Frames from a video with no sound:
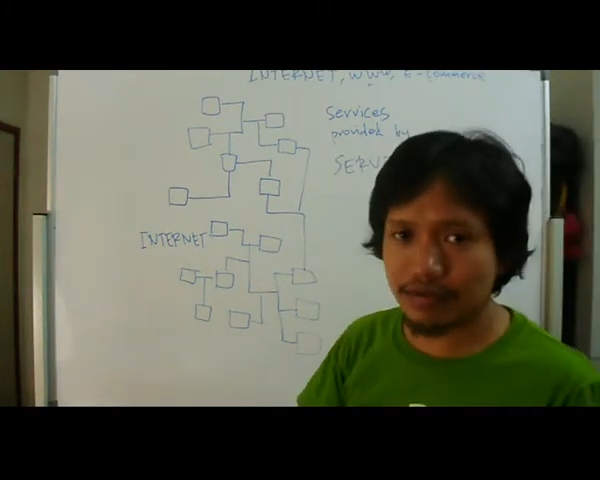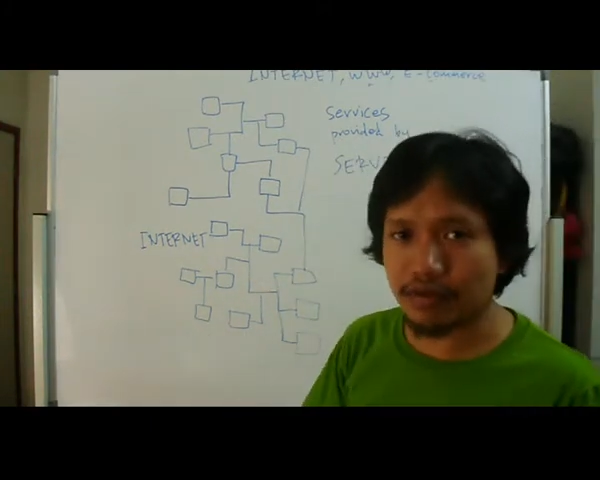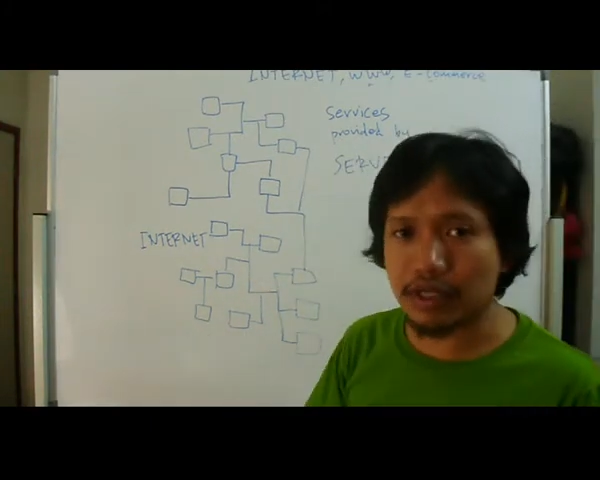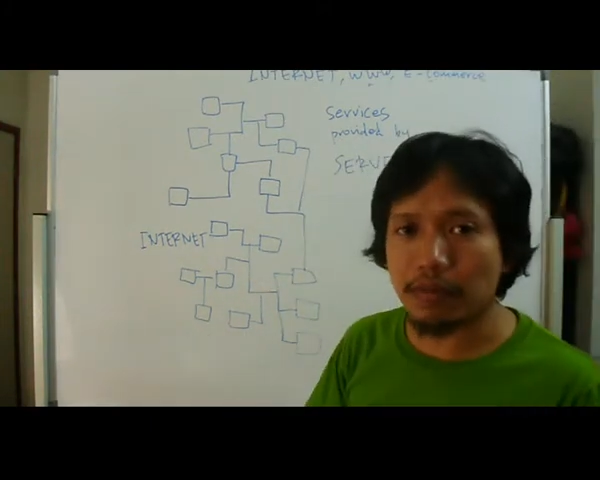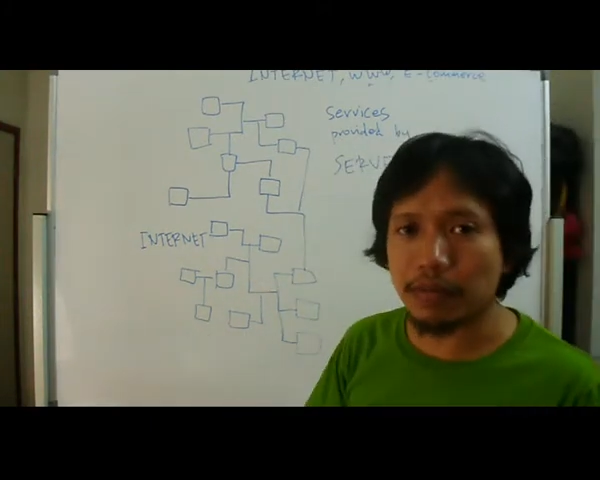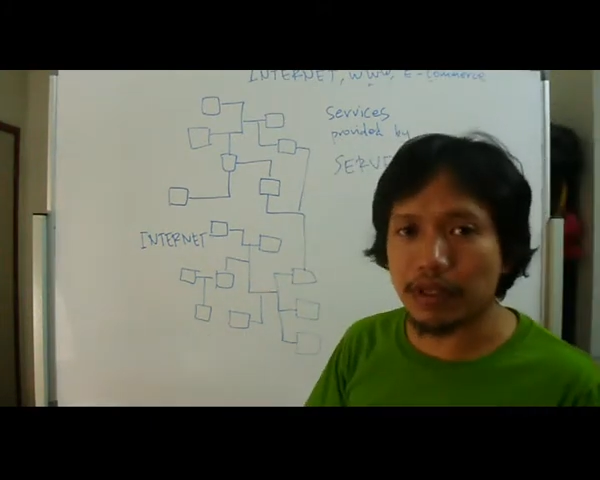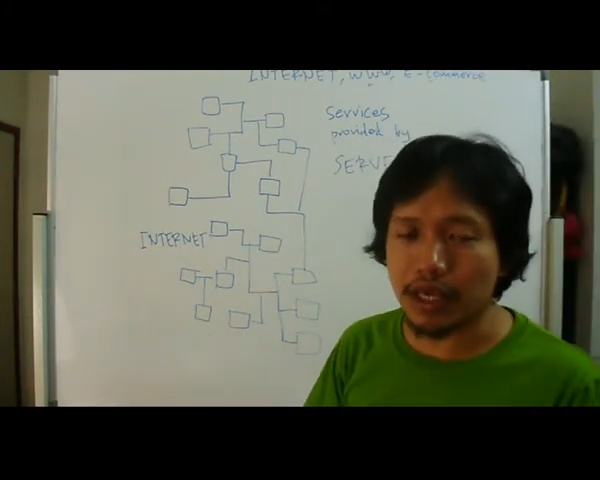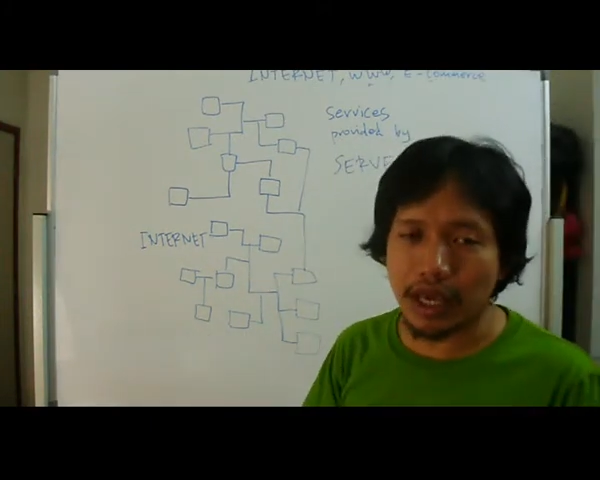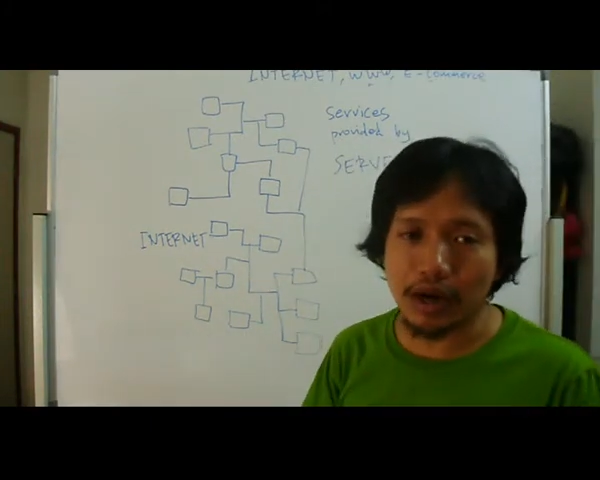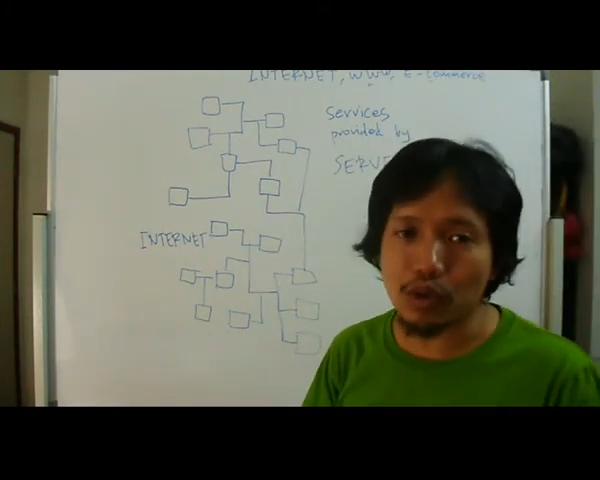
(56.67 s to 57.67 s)
For example,
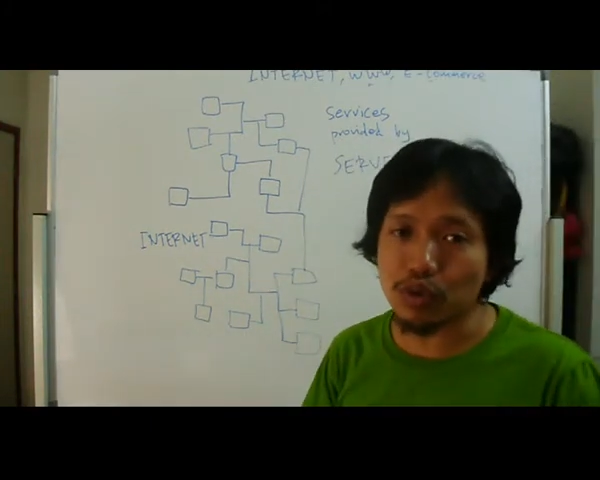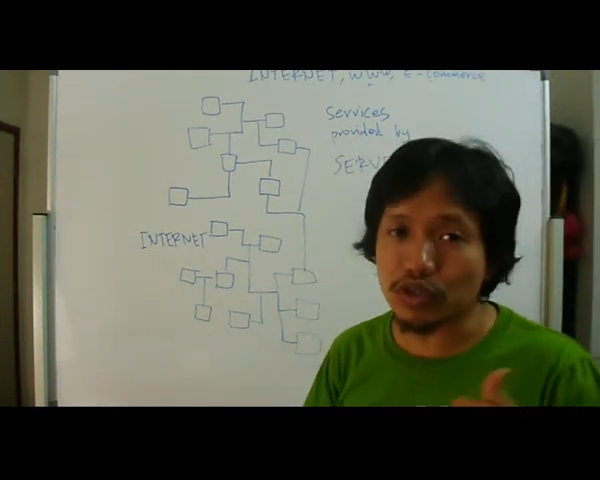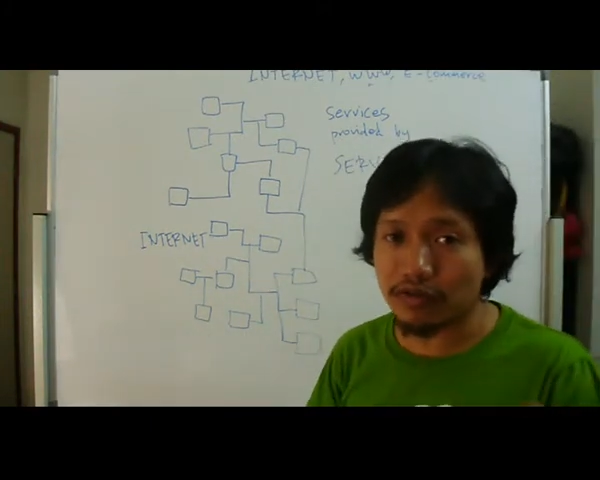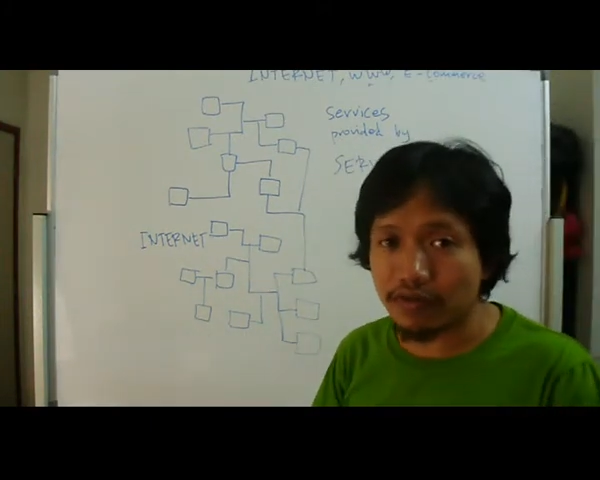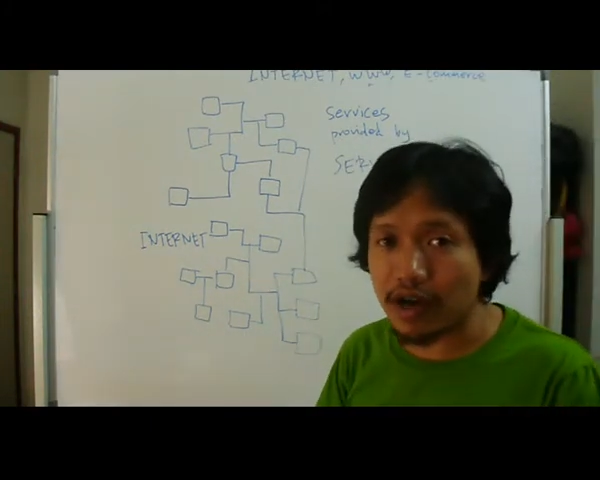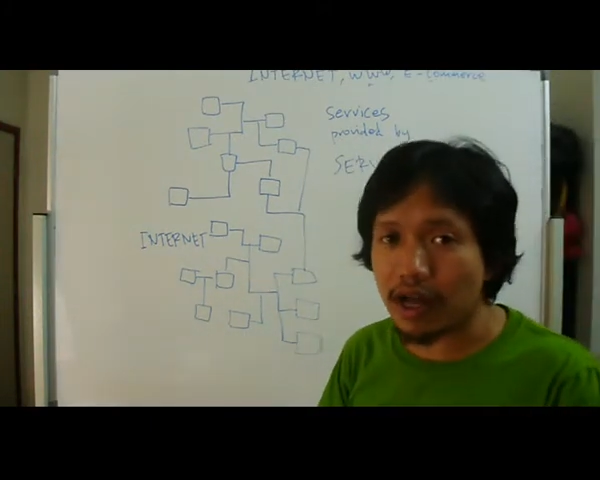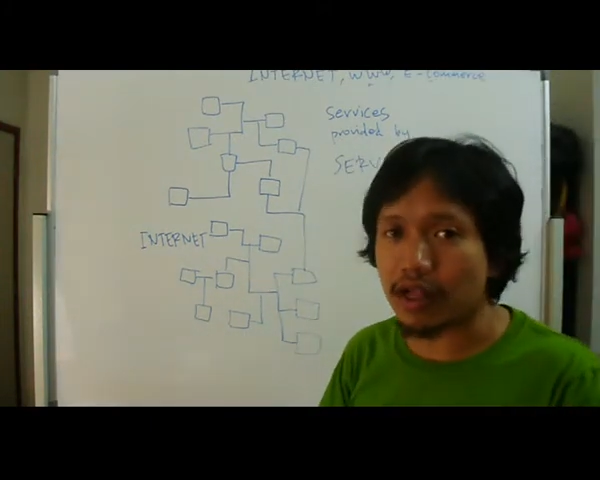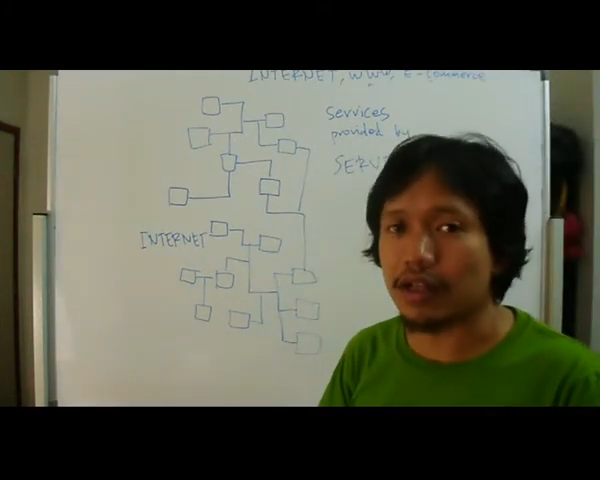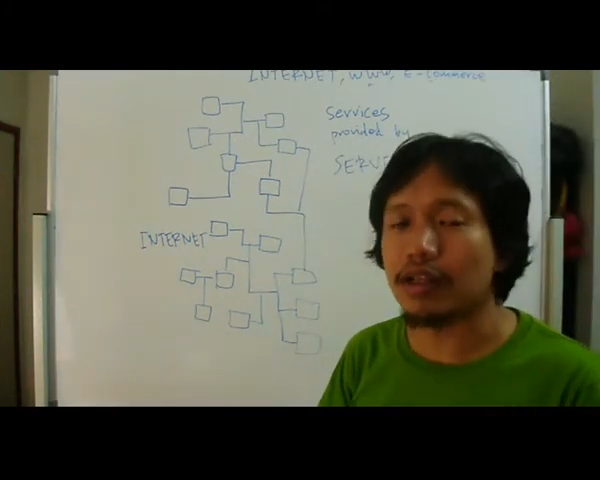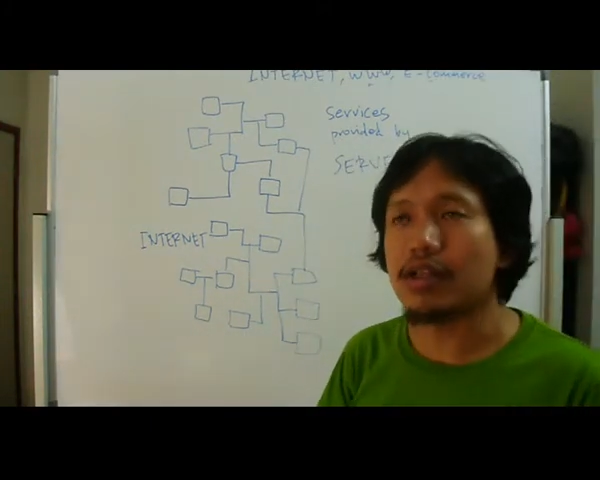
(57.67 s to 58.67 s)
it can host a
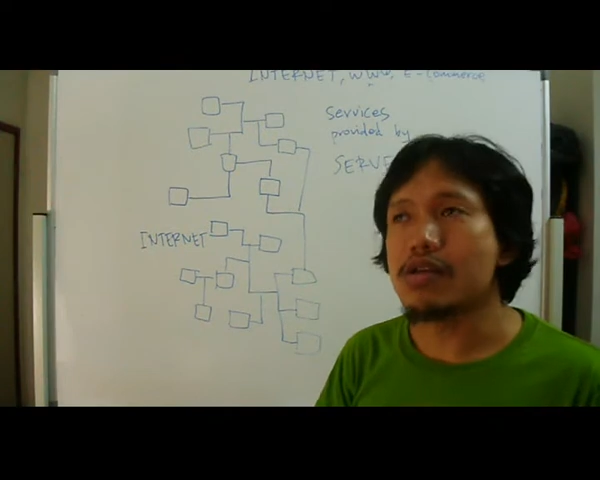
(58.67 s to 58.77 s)
file